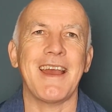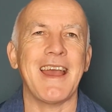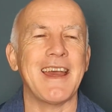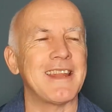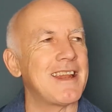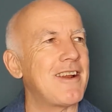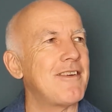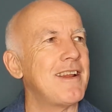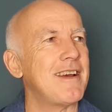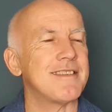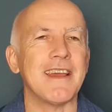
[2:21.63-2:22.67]
And then I
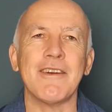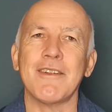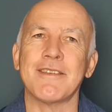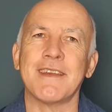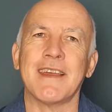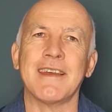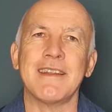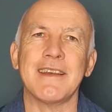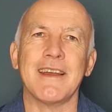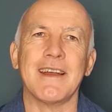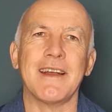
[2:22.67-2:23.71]
realized, hang on a second,